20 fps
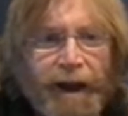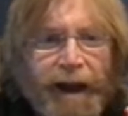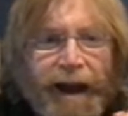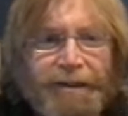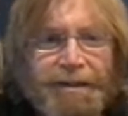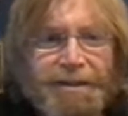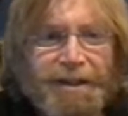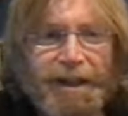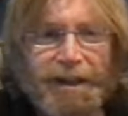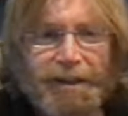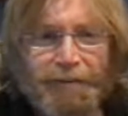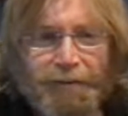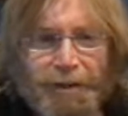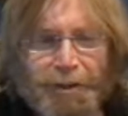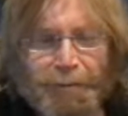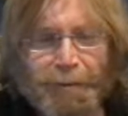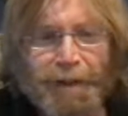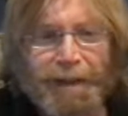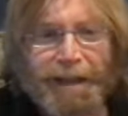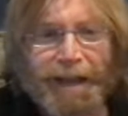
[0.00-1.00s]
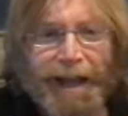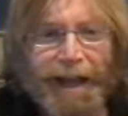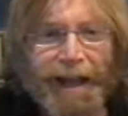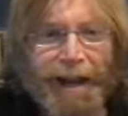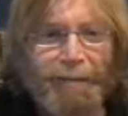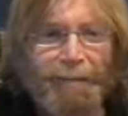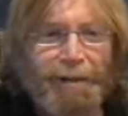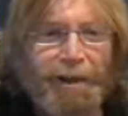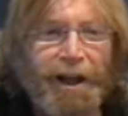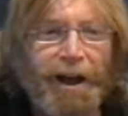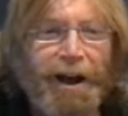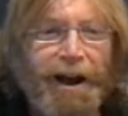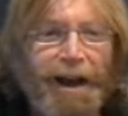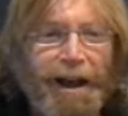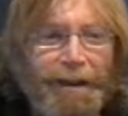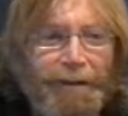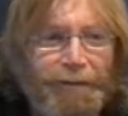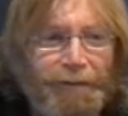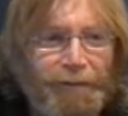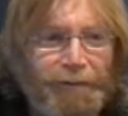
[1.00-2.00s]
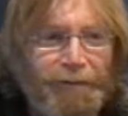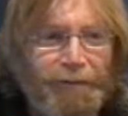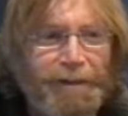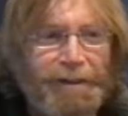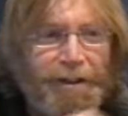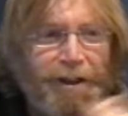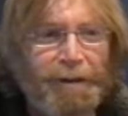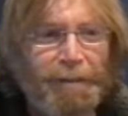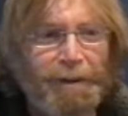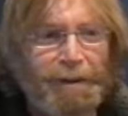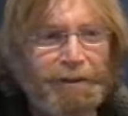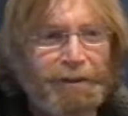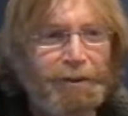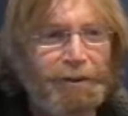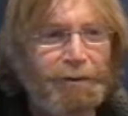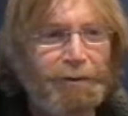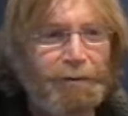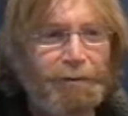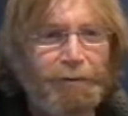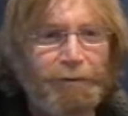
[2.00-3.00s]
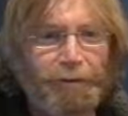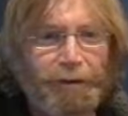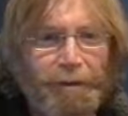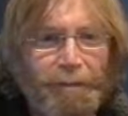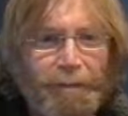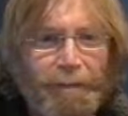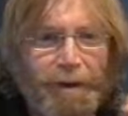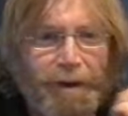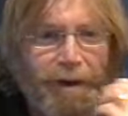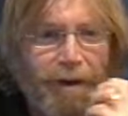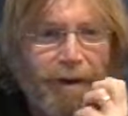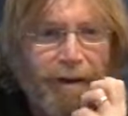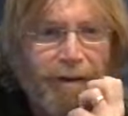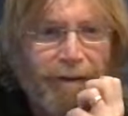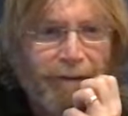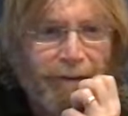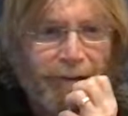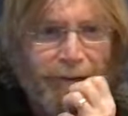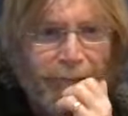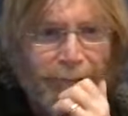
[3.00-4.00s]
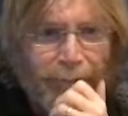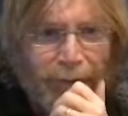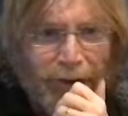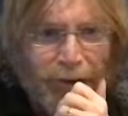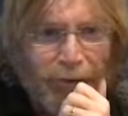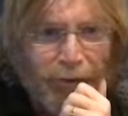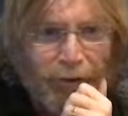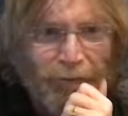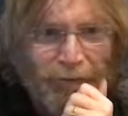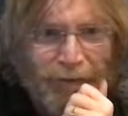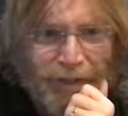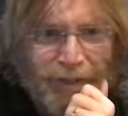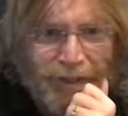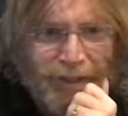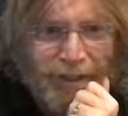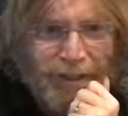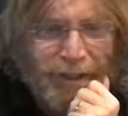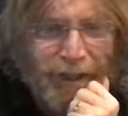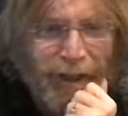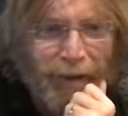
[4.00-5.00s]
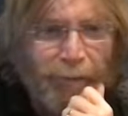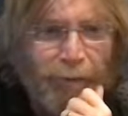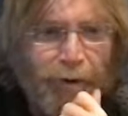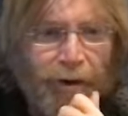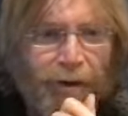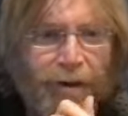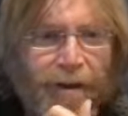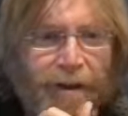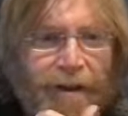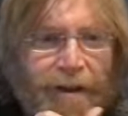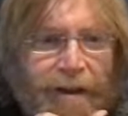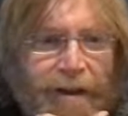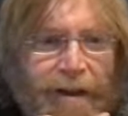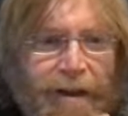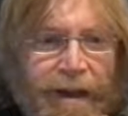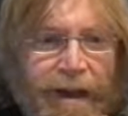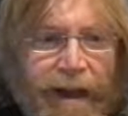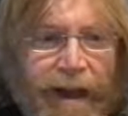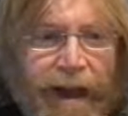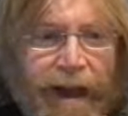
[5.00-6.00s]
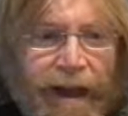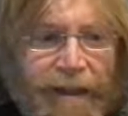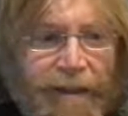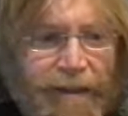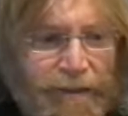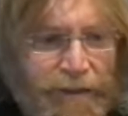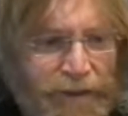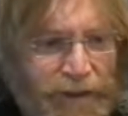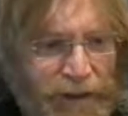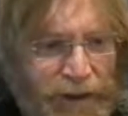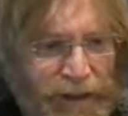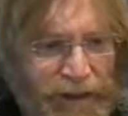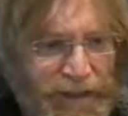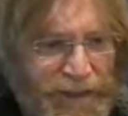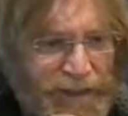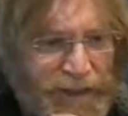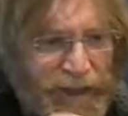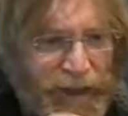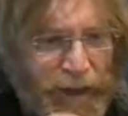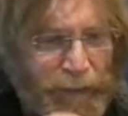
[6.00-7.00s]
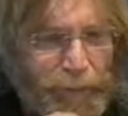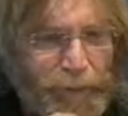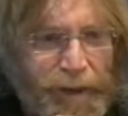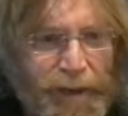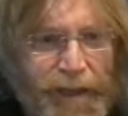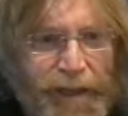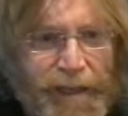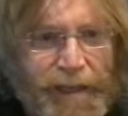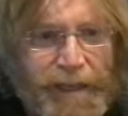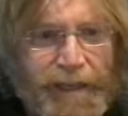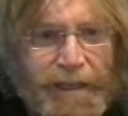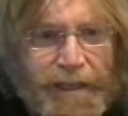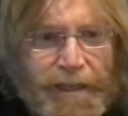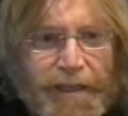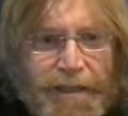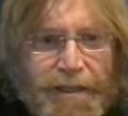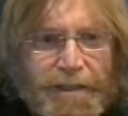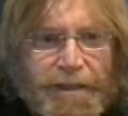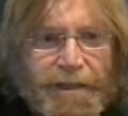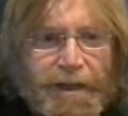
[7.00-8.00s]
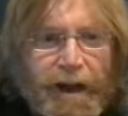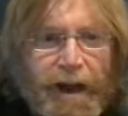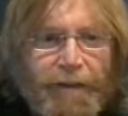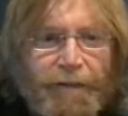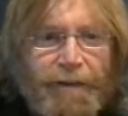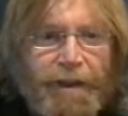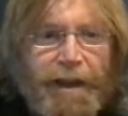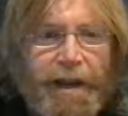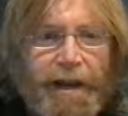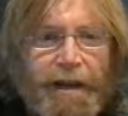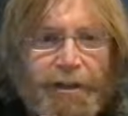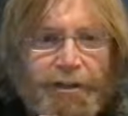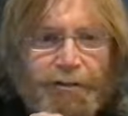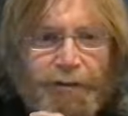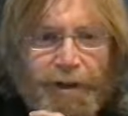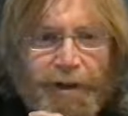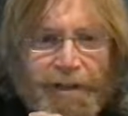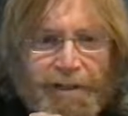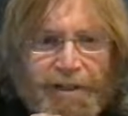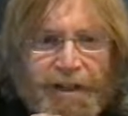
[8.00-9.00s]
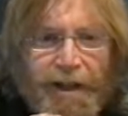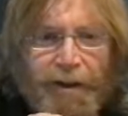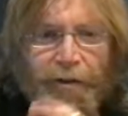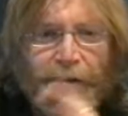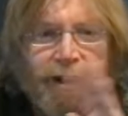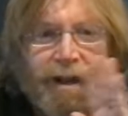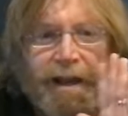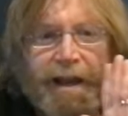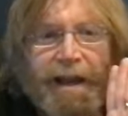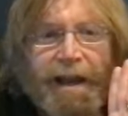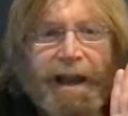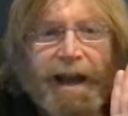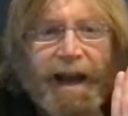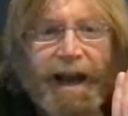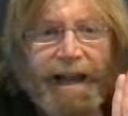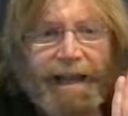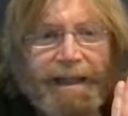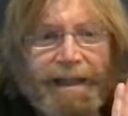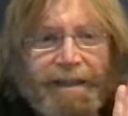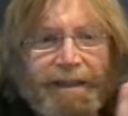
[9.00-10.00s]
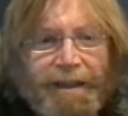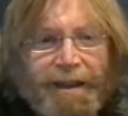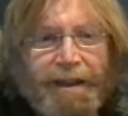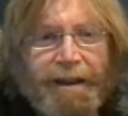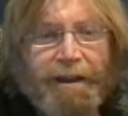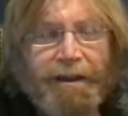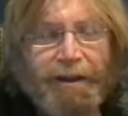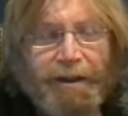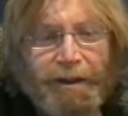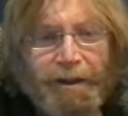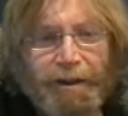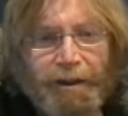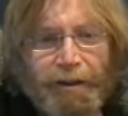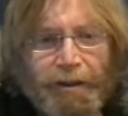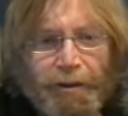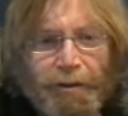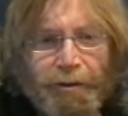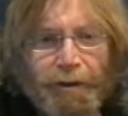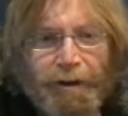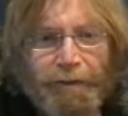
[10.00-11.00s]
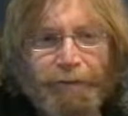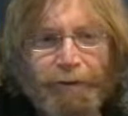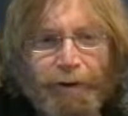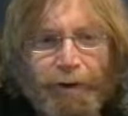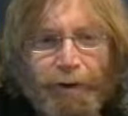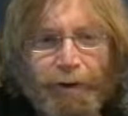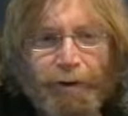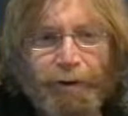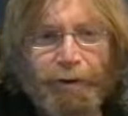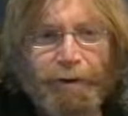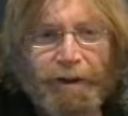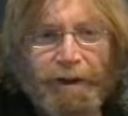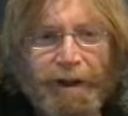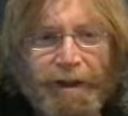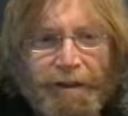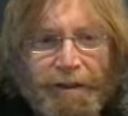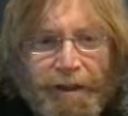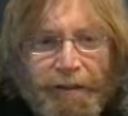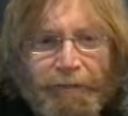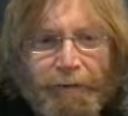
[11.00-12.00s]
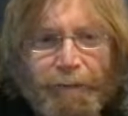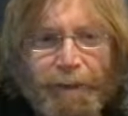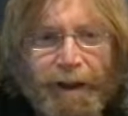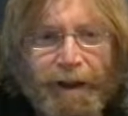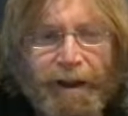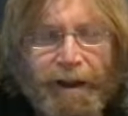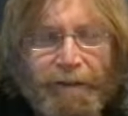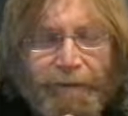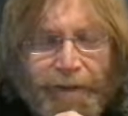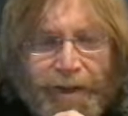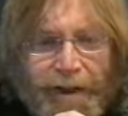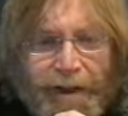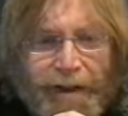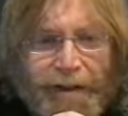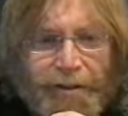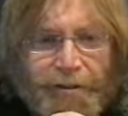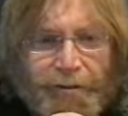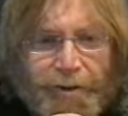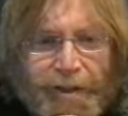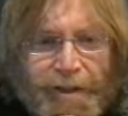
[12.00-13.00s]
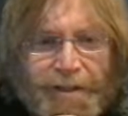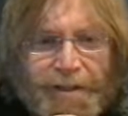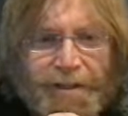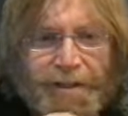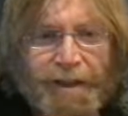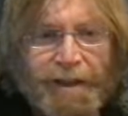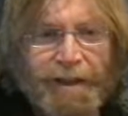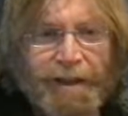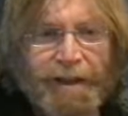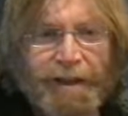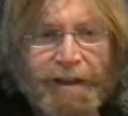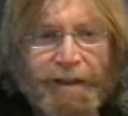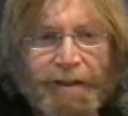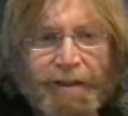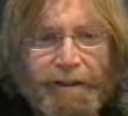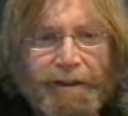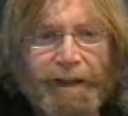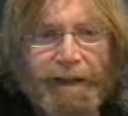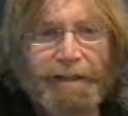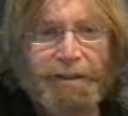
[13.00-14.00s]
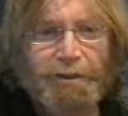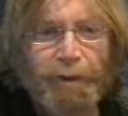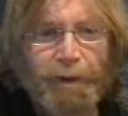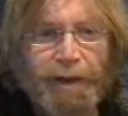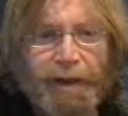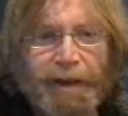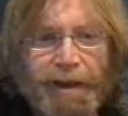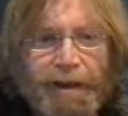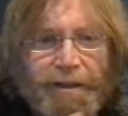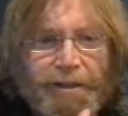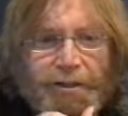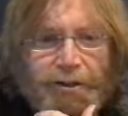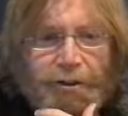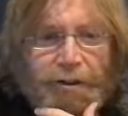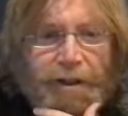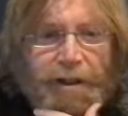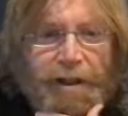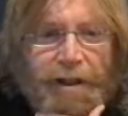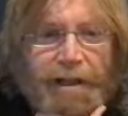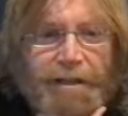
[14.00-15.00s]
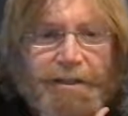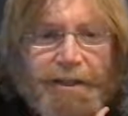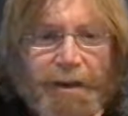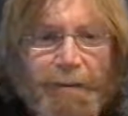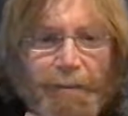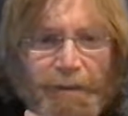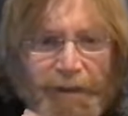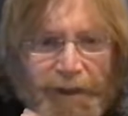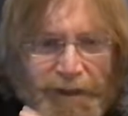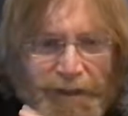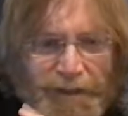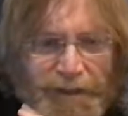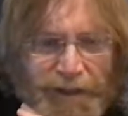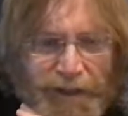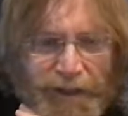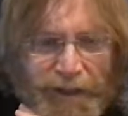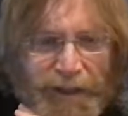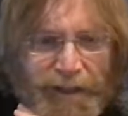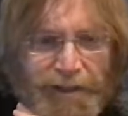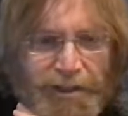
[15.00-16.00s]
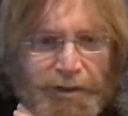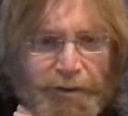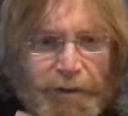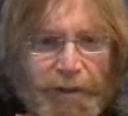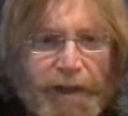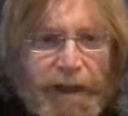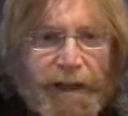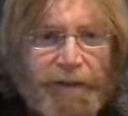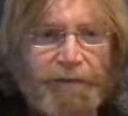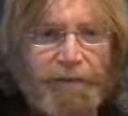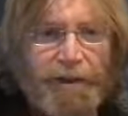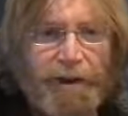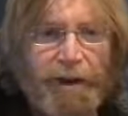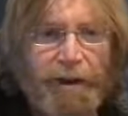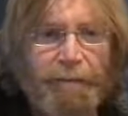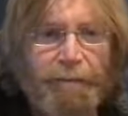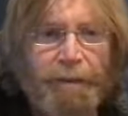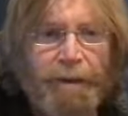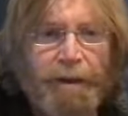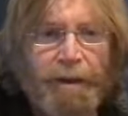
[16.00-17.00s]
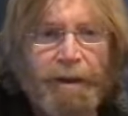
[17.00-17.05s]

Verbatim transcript: Hi, this is Elliot Fishman, and I'm live and coming to you from uh, my office at work. And today's topic is IV contrast. Now, I think you have heard enough about IV contrast the last week and surely the last couple days to last you a lifetime.